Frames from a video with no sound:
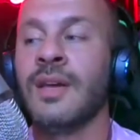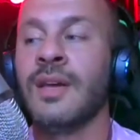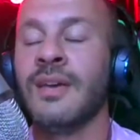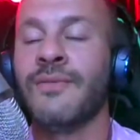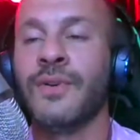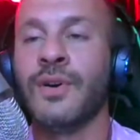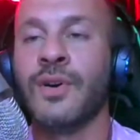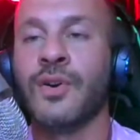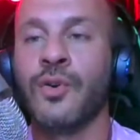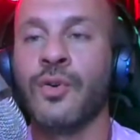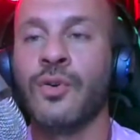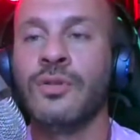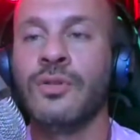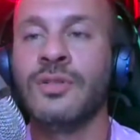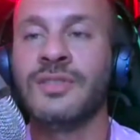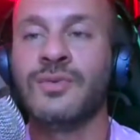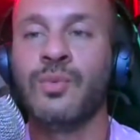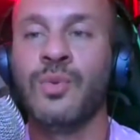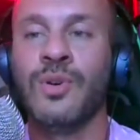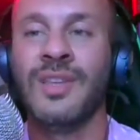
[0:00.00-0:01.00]
If a girl
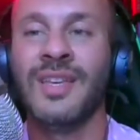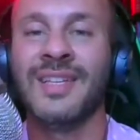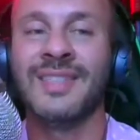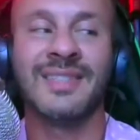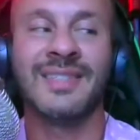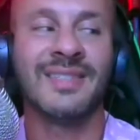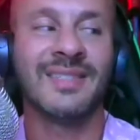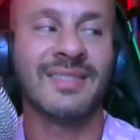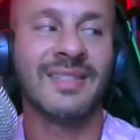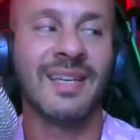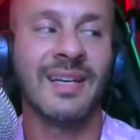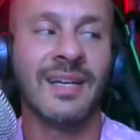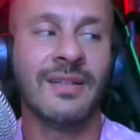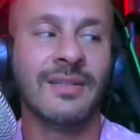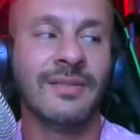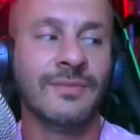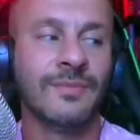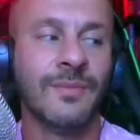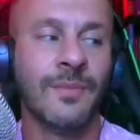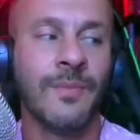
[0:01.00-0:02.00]
is willing to
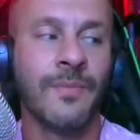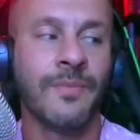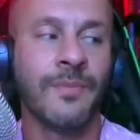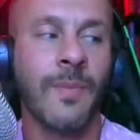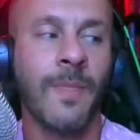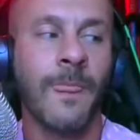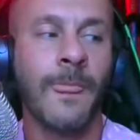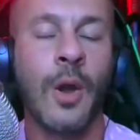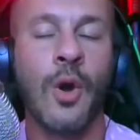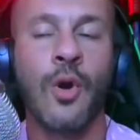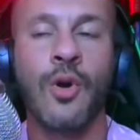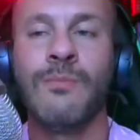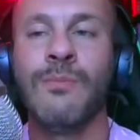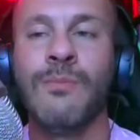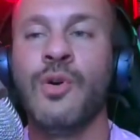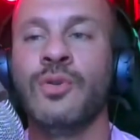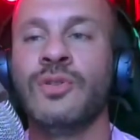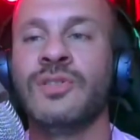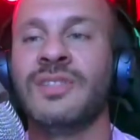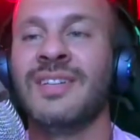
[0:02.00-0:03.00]
sell her
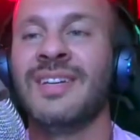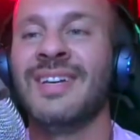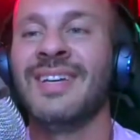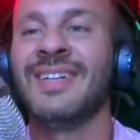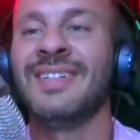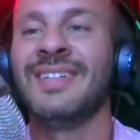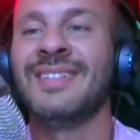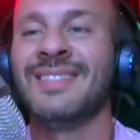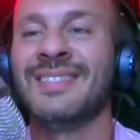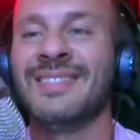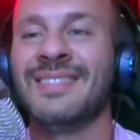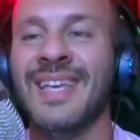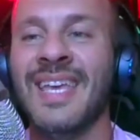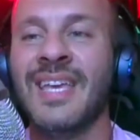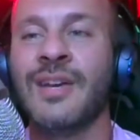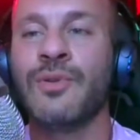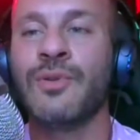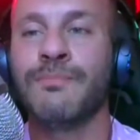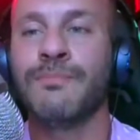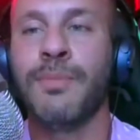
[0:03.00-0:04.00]
most
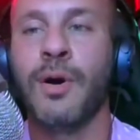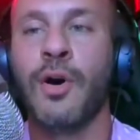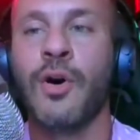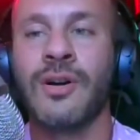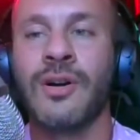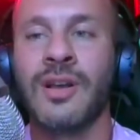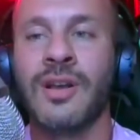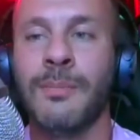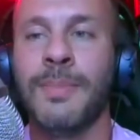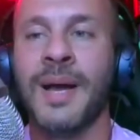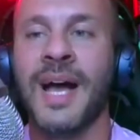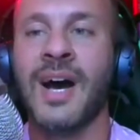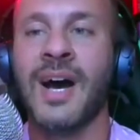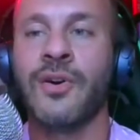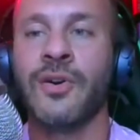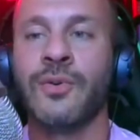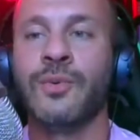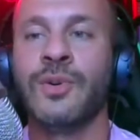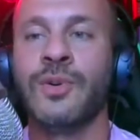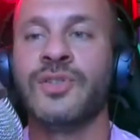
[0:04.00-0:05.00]
sacred part about
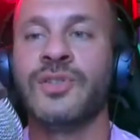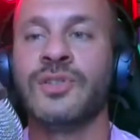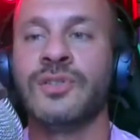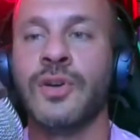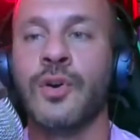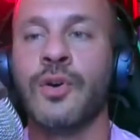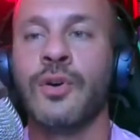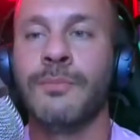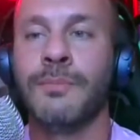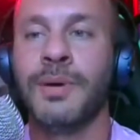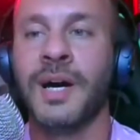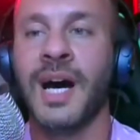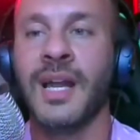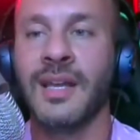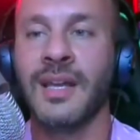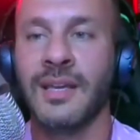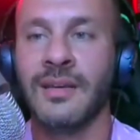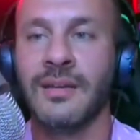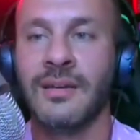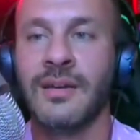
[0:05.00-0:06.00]
her, which is her
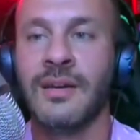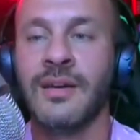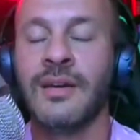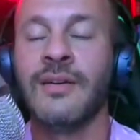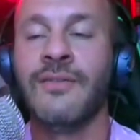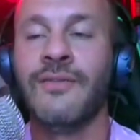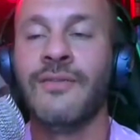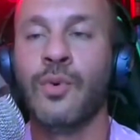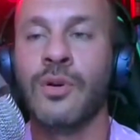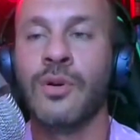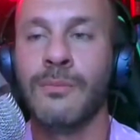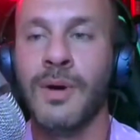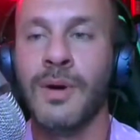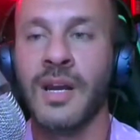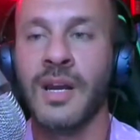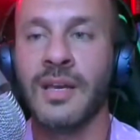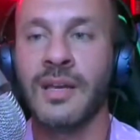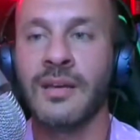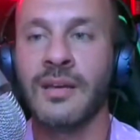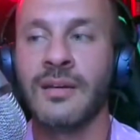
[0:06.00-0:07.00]
body, for
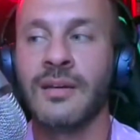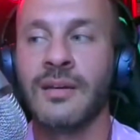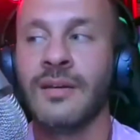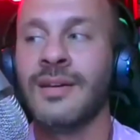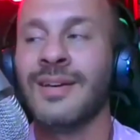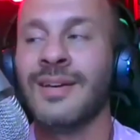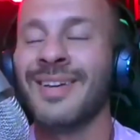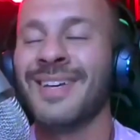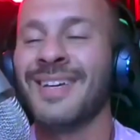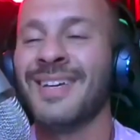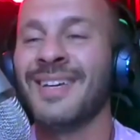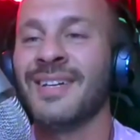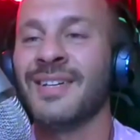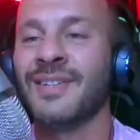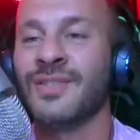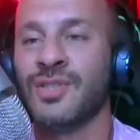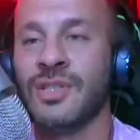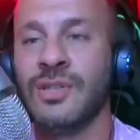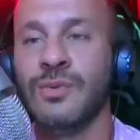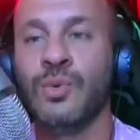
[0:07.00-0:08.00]
money.
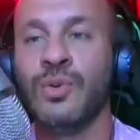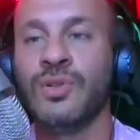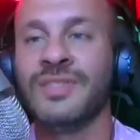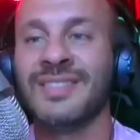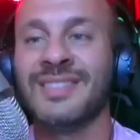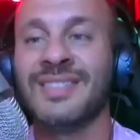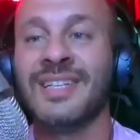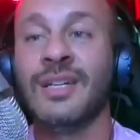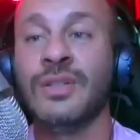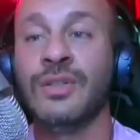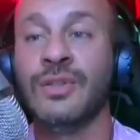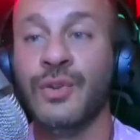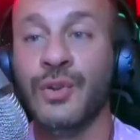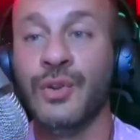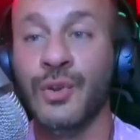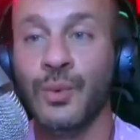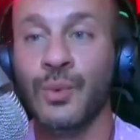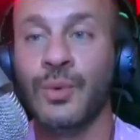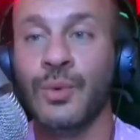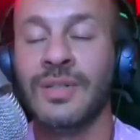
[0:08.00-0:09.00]
She will sell
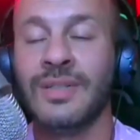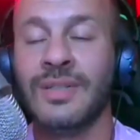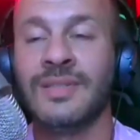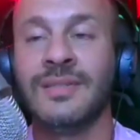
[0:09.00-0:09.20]
you